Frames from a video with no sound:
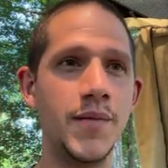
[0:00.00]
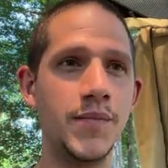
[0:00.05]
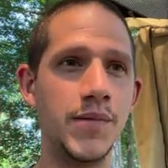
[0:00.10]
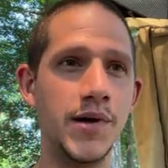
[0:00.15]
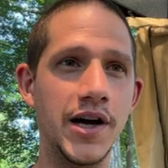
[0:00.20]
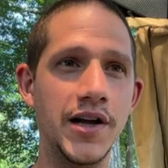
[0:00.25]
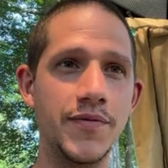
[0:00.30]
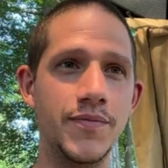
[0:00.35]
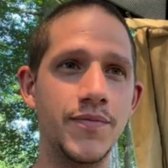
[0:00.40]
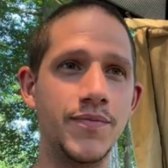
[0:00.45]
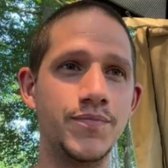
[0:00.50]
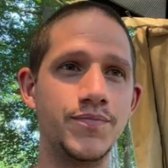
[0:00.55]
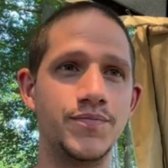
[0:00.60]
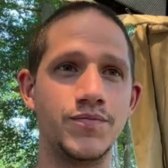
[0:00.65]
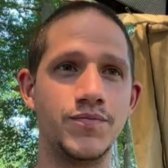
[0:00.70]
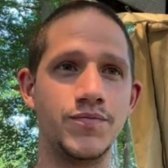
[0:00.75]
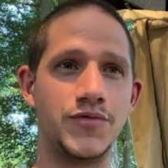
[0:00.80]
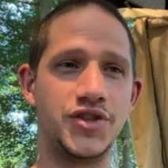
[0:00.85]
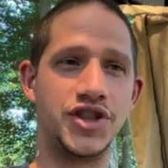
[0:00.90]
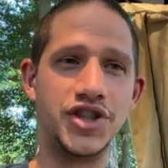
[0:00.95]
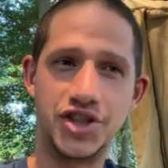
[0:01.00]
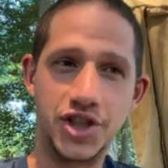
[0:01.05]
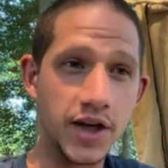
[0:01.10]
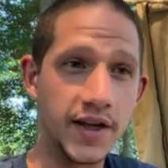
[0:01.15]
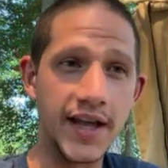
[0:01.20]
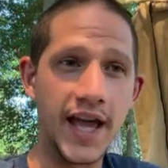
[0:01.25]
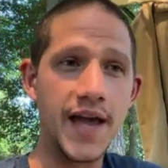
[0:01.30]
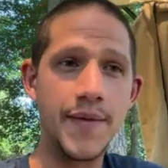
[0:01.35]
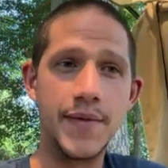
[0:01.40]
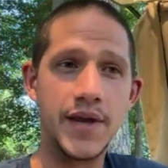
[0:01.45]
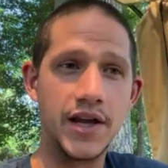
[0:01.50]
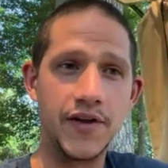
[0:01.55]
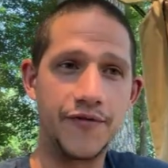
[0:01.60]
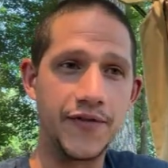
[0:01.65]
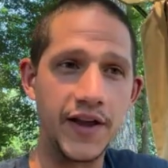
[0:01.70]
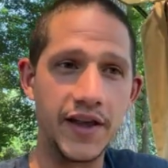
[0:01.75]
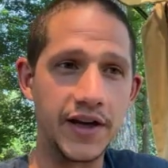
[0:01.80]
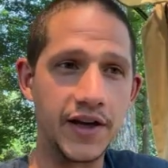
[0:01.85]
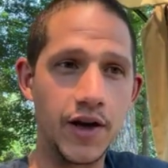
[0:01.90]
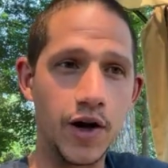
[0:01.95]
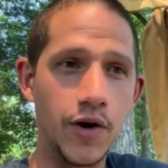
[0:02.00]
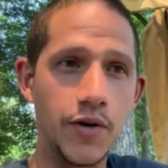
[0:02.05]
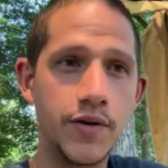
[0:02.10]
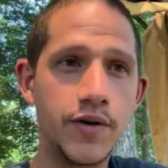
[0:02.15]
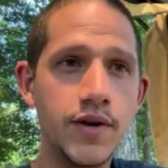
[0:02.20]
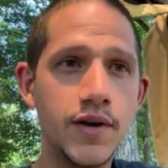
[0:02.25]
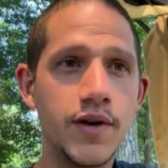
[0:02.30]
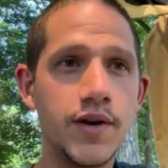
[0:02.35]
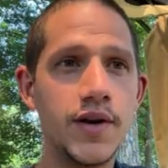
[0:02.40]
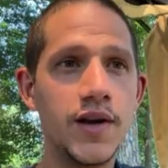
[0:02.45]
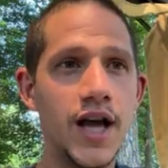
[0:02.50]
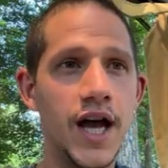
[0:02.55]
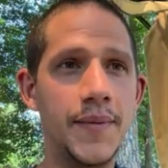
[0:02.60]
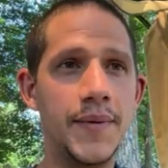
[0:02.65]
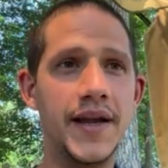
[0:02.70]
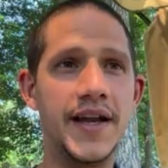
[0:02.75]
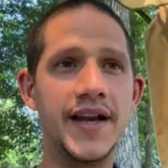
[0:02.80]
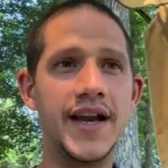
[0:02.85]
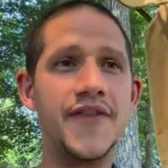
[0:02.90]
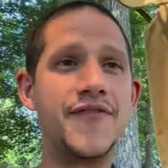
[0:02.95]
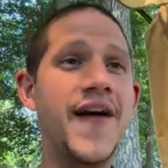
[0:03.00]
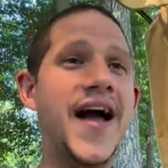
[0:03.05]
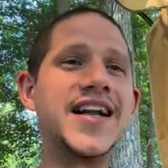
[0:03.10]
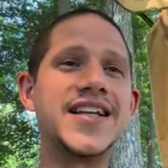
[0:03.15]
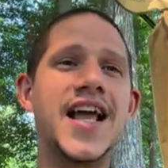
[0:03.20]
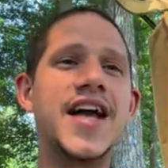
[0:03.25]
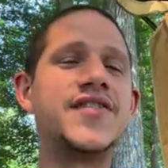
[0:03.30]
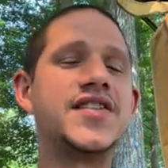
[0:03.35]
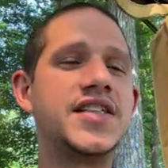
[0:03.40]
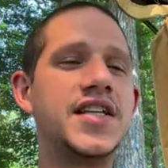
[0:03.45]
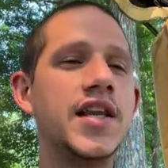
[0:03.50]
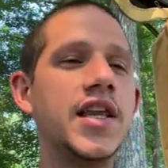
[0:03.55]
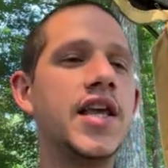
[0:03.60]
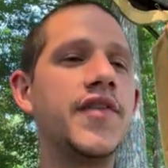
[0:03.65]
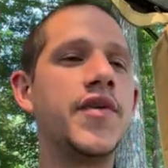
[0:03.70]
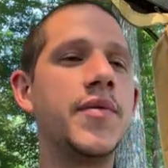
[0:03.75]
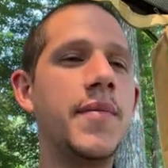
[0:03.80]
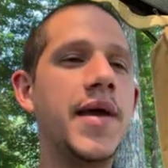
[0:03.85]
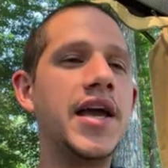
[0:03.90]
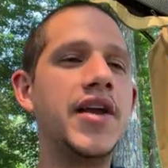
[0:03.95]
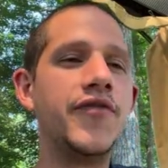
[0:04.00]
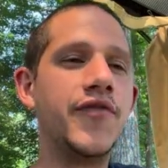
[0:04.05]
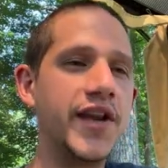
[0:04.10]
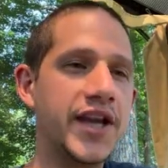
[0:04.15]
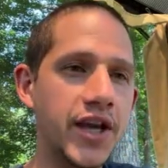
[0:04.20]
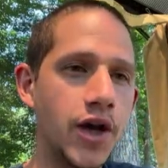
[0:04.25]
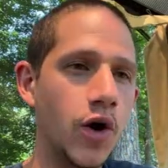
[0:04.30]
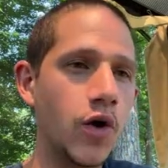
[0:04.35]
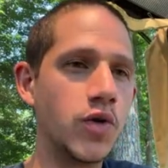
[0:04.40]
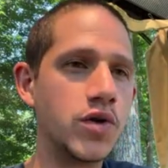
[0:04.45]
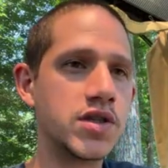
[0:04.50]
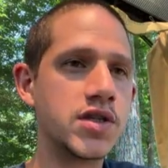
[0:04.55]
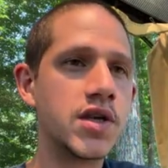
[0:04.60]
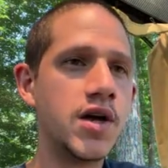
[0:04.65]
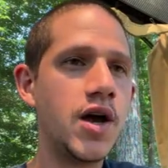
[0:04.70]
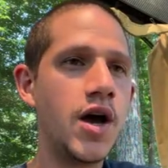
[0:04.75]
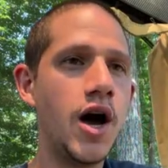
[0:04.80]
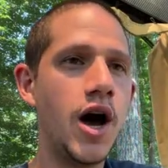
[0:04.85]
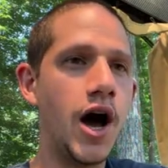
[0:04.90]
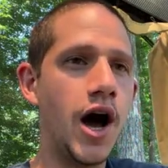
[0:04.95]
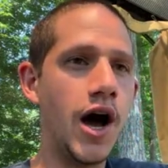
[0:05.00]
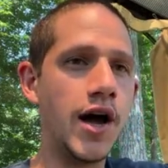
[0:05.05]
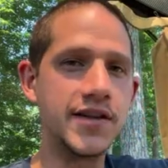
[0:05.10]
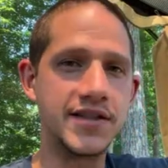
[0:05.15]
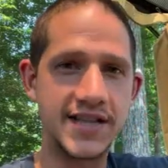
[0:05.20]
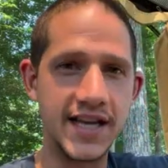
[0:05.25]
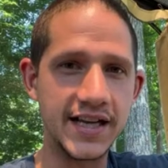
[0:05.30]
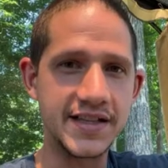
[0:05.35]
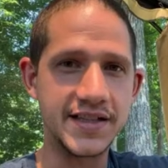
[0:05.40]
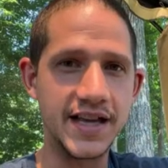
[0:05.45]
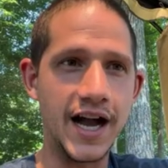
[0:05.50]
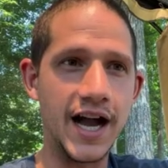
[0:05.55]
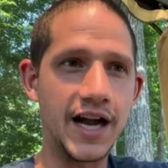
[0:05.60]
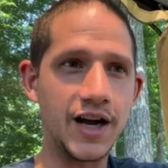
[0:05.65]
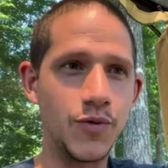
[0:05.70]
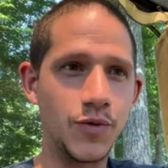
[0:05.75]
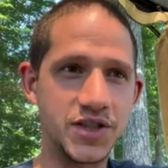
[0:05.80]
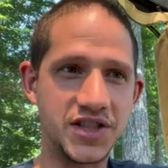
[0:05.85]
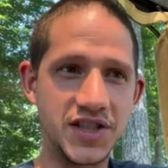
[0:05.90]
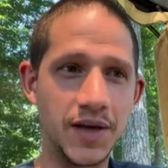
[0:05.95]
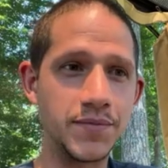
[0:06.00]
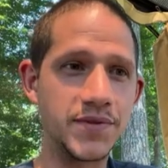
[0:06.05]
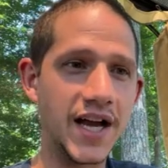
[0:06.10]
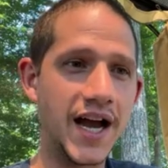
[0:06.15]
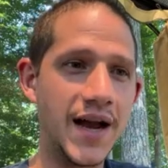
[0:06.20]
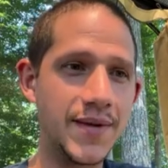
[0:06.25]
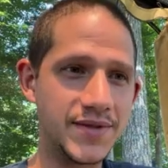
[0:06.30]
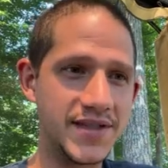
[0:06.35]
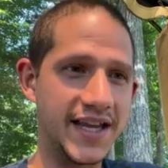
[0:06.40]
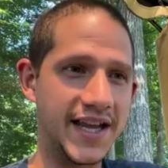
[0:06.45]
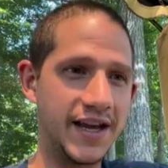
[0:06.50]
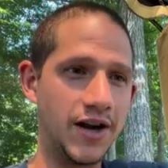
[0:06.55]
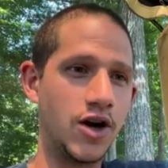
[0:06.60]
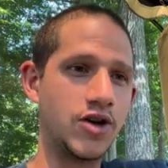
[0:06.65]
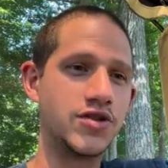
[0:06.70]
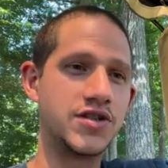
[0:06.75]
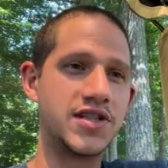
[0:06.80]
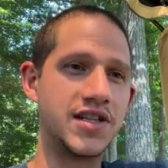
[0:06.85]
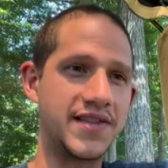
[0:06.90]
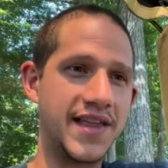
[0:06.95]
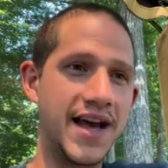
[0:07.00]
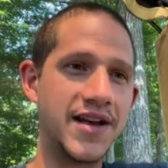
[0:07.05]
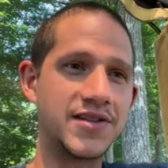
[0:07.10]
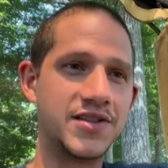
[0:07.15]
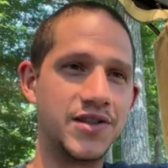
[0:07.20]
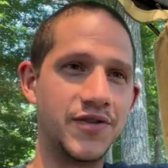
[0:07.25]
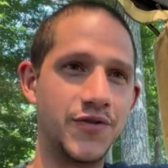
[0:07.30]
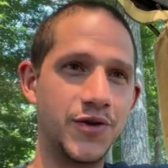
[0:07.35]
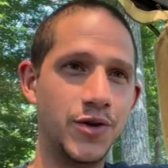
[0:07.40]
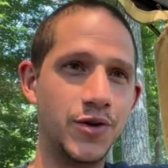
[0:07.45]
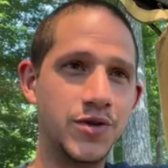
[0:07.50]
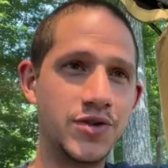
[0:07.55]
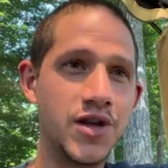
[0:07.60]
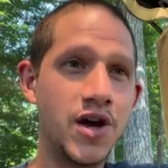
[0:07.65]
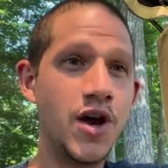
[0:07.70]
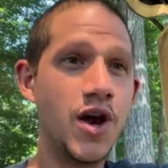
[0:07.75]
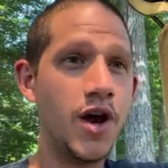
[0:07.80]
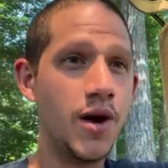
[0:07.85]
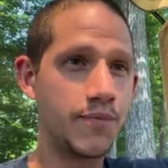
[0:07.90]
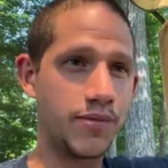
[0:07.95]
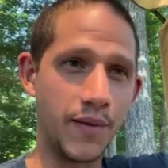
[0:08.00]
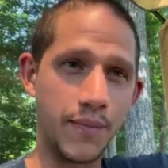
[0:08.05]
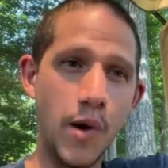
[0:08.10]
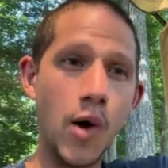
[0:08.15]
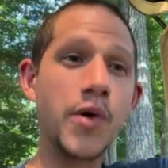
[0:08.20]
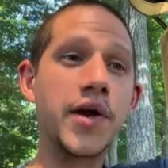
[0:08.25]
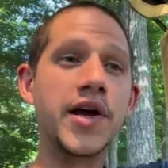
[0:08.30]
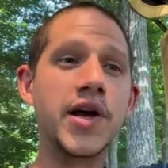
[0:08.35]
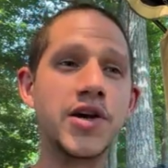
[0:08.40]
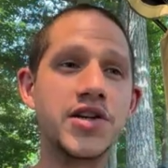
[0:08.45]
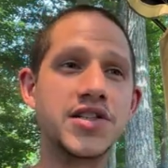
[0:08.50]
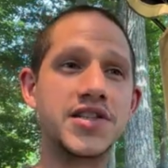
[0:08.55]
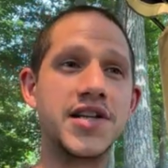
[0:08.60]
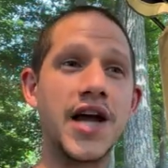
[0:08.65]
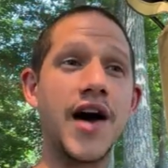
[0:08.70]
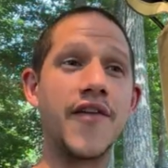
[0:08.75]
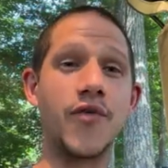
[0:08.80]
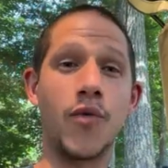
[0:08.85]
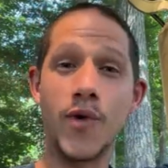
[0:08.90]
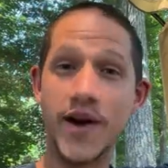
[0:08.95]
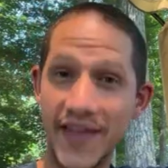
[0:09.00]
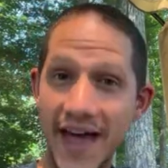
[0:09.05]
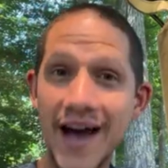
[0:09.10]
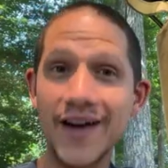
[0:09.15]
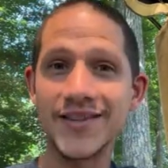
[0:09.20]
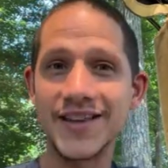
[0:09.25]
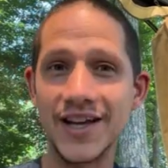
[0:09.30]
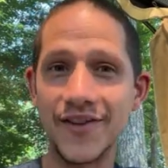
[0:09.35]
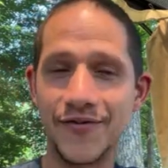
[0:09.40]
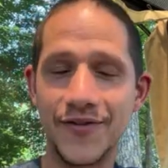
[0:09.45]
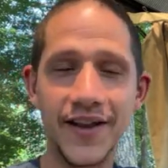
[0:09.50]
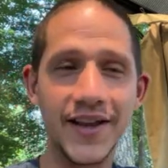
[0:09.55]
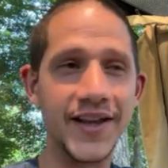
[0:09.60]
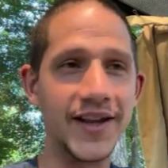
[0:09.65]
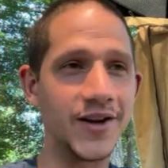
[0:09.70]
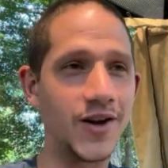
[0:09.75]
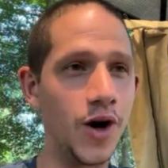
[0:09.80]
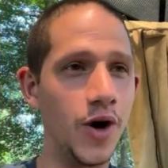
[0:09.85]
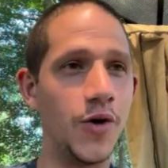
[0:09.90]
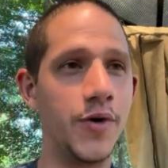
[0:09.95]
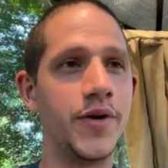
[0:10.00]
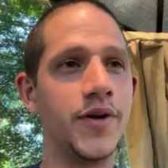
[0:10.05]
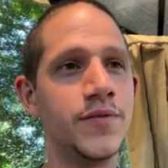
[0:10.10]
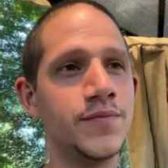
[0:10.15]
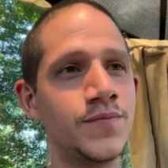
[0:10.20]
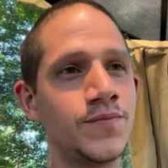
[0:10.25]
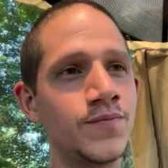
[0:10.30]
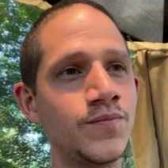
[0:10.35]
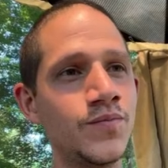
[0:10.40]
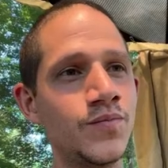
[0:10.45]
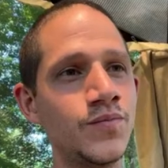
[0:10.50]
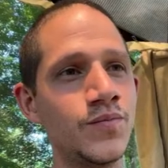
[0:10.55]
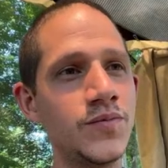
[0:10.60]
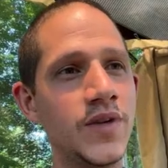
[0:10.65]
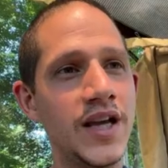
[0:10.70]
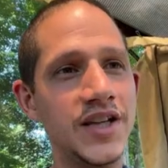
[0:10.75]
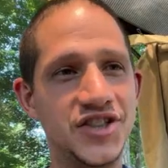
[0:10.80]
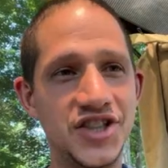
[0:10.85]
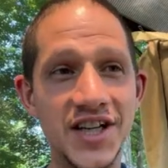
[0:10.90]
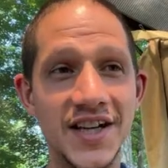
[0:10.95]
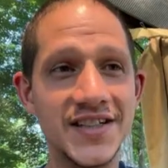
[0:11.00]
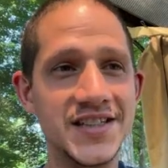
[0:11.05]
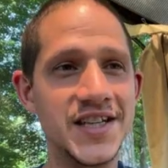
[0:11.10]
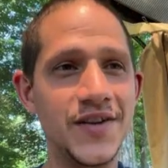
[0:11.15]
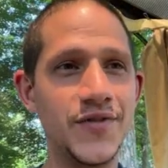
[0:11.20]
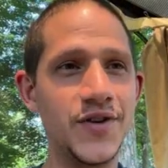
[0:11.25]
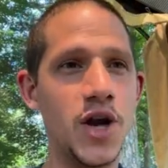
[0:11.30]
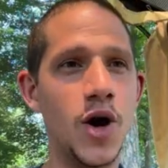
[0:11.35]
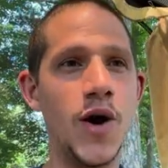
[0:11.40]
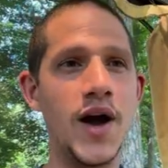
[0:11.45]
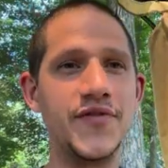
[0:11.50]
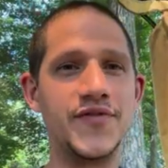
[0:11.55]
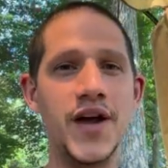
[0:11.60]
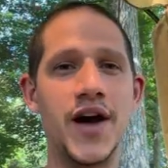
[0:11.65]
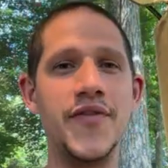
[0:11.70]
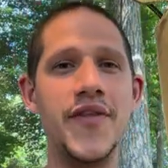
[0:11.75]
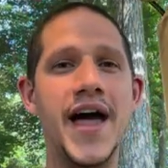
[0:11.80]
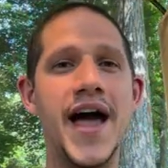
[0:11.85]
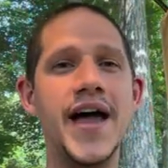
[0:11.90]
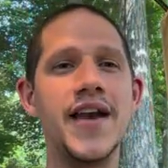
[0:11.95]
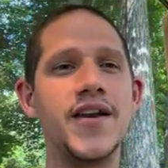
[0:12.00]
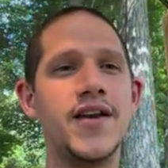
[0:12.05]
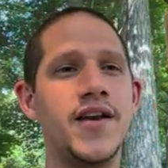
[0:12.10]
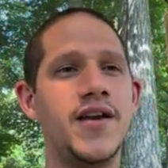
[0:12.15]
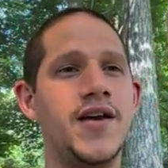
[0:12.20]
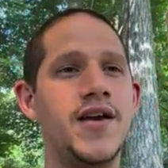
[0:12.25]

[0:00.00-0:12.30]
But she should have gave me an affiliate code. I mean, in fact, I've still even made videos on TikTok, which sometimes they get hundreds of thousands of views, promoting her stuff without the affiliate code, and she doesn't even know I've done that.